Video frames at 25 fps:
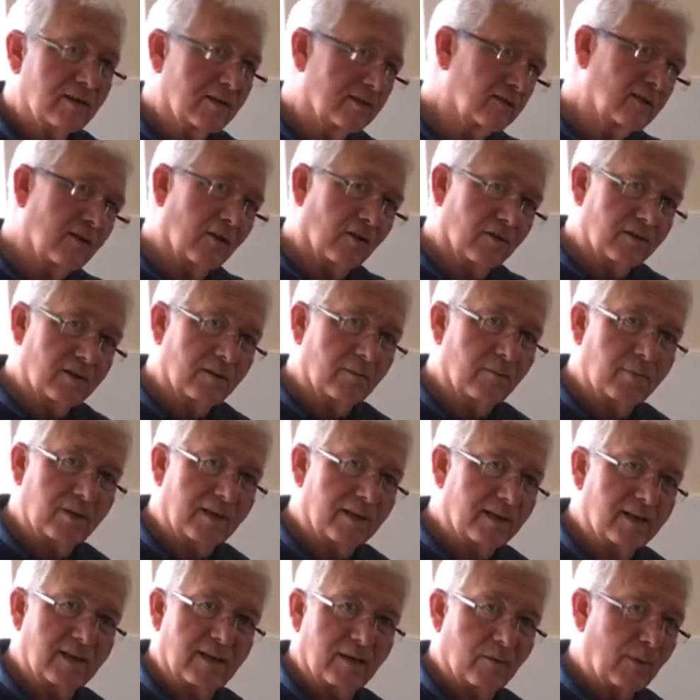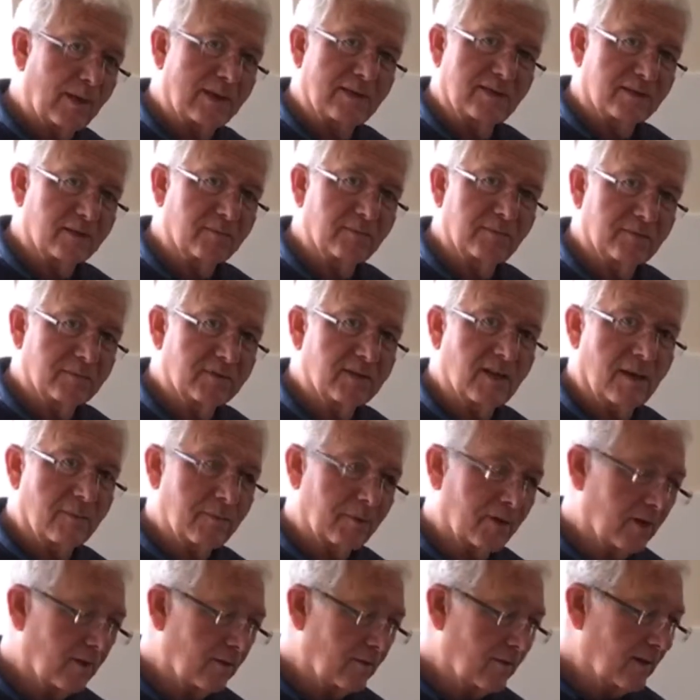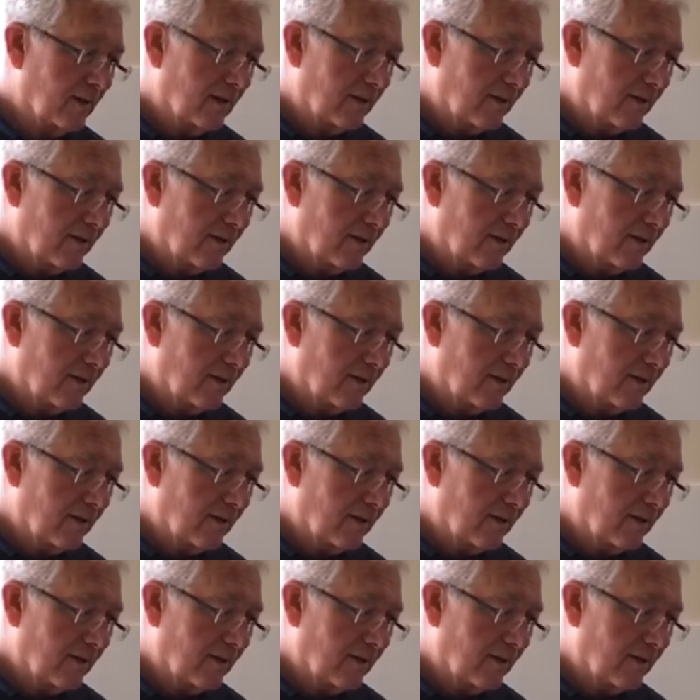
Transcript: is gone completely. It went some time ago,